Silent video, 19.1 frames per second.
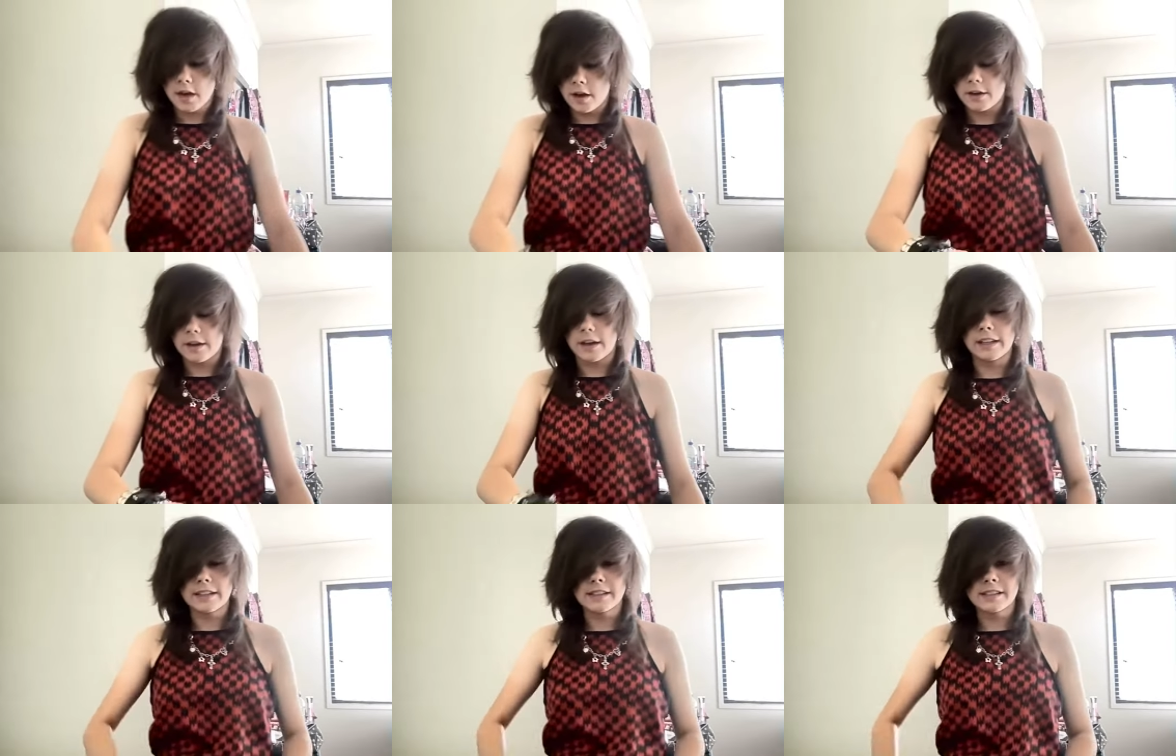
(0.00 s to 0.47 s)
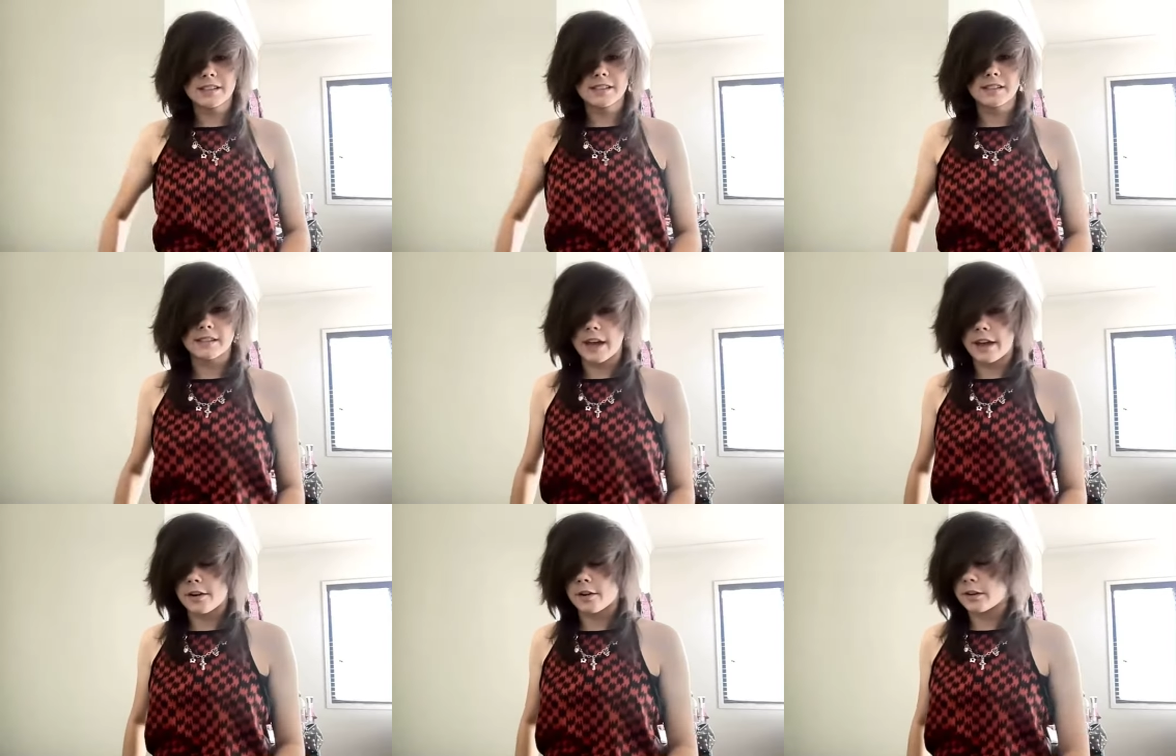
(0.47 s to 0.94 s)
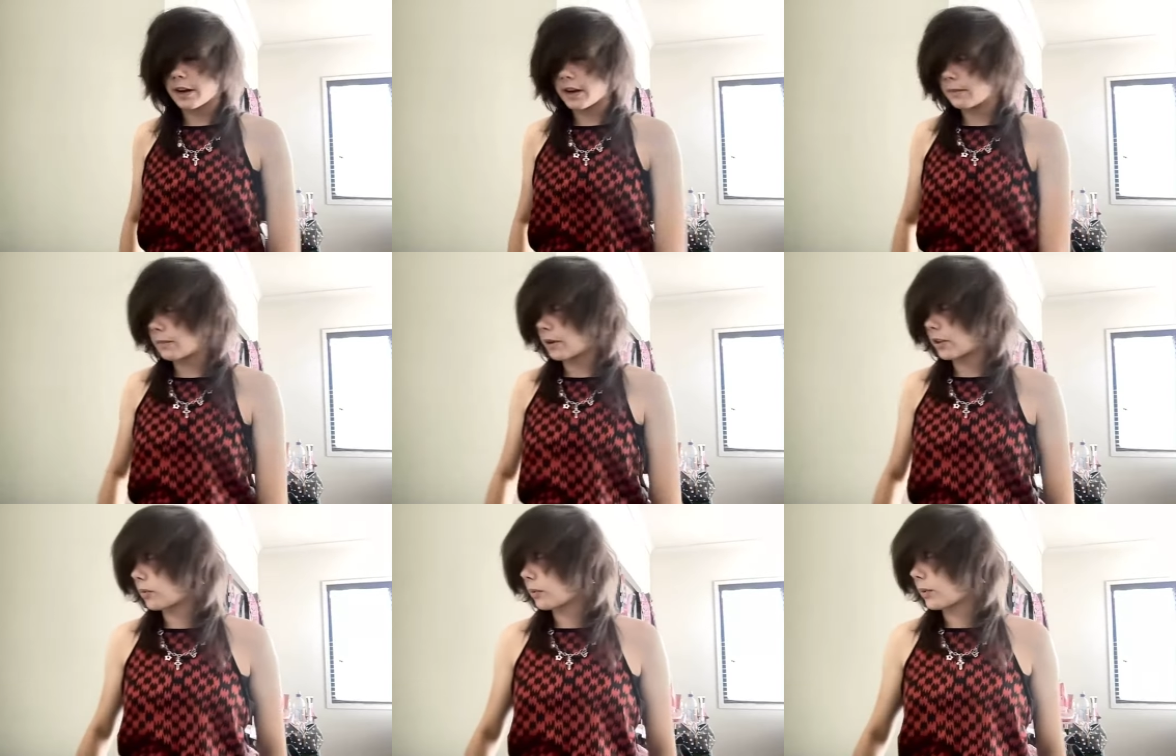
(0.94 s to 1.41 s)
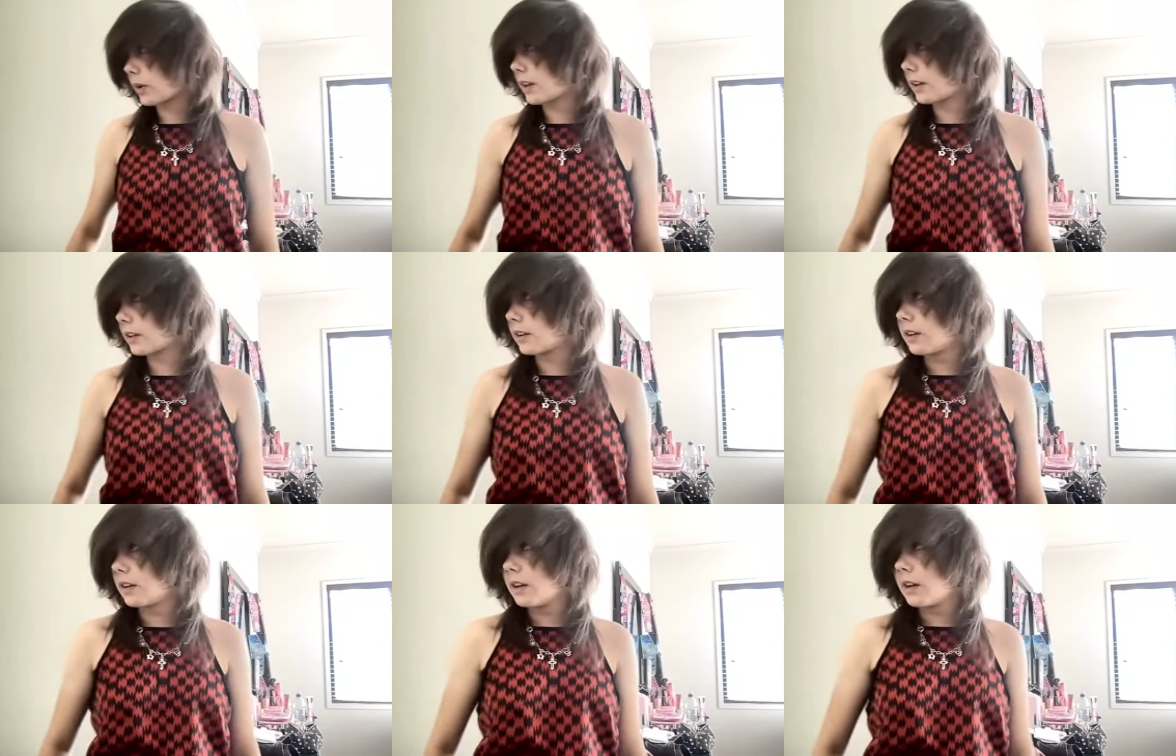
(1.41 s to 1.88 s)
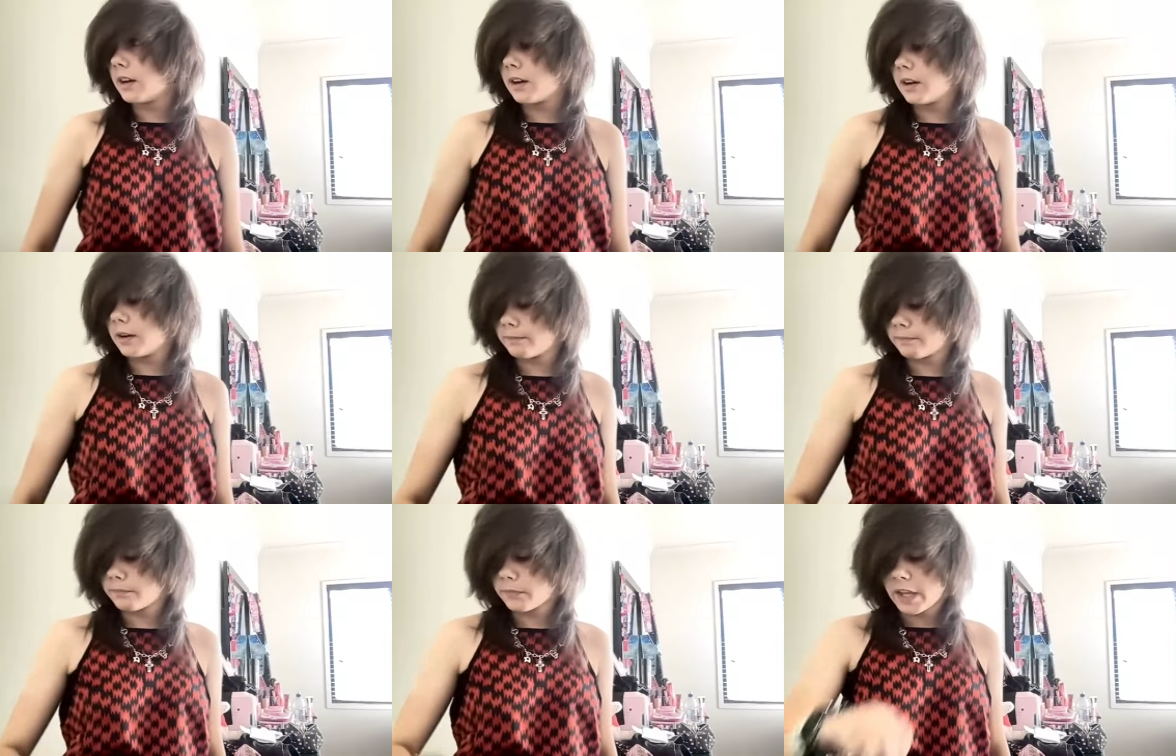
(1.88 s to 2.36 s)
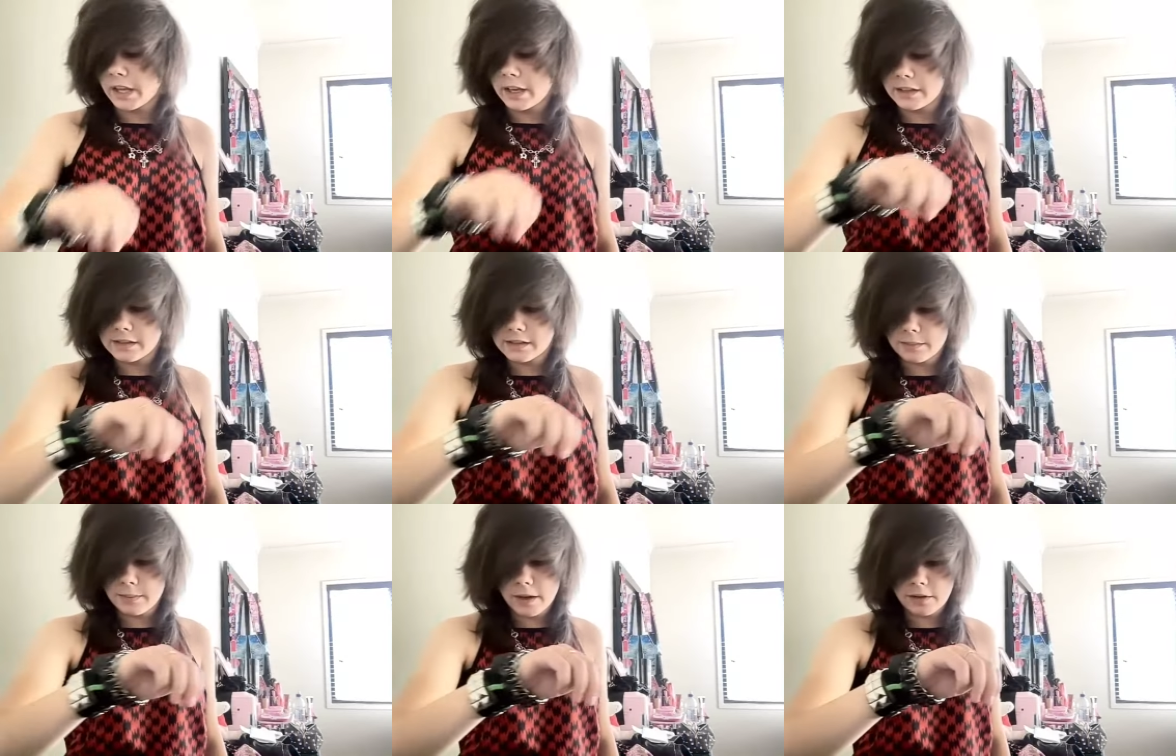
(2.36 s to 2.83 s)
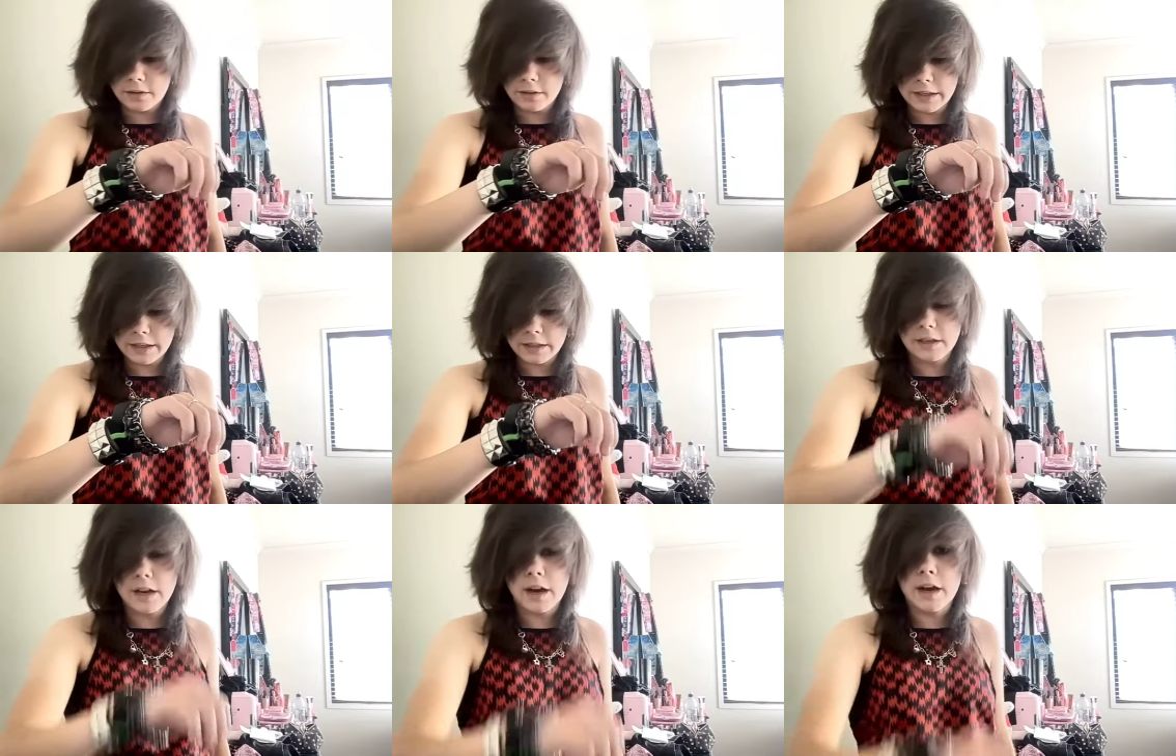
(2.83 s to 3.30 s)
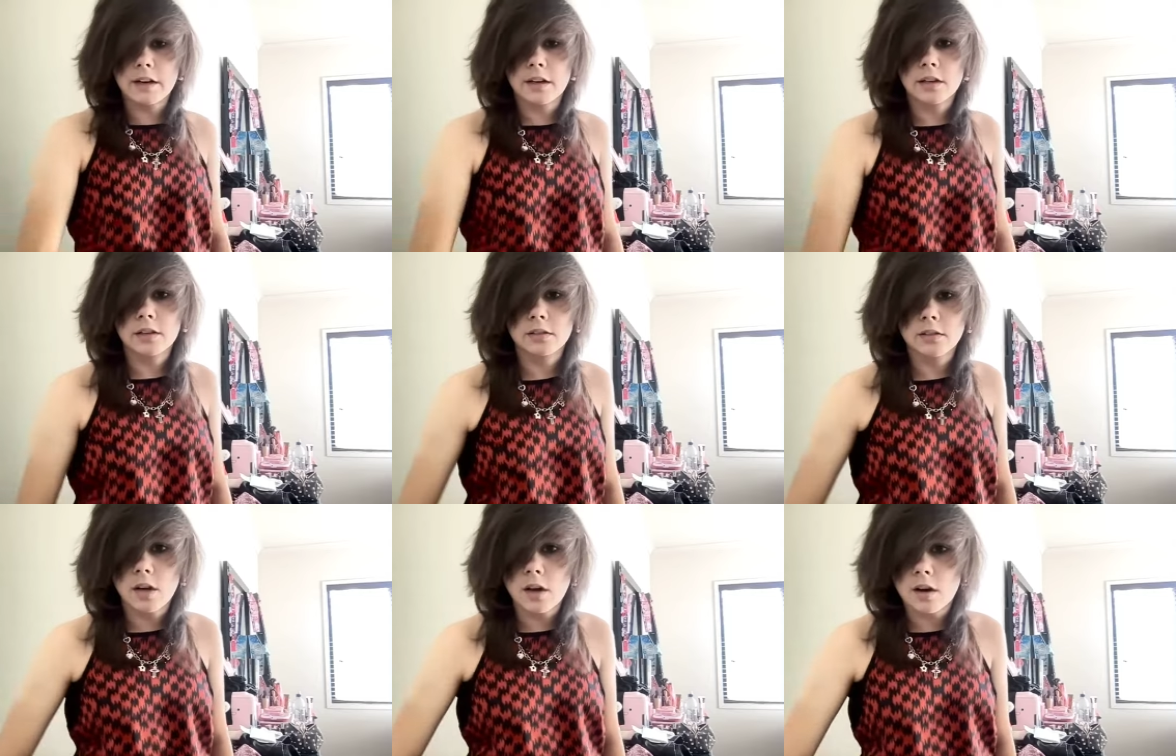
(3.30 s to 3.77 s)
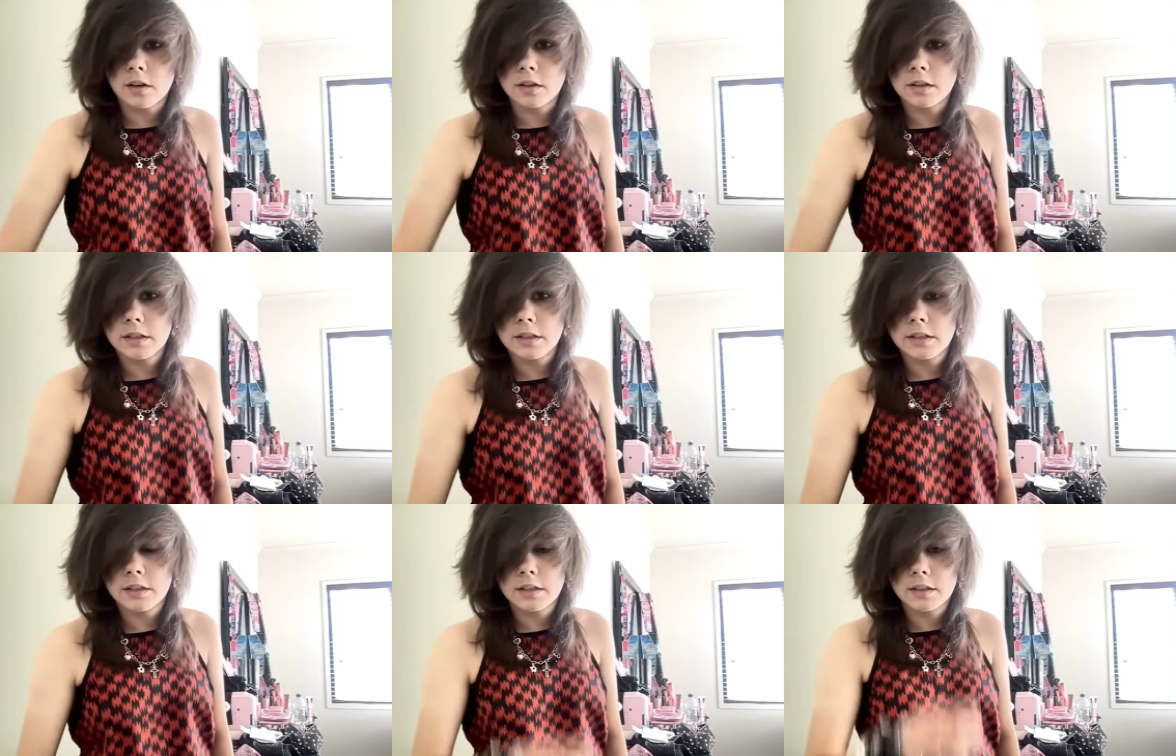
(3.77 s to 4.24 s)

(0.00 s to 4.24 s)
Oh yeah, it's a Saturday, by the way. It's about, like, 9 o'clock.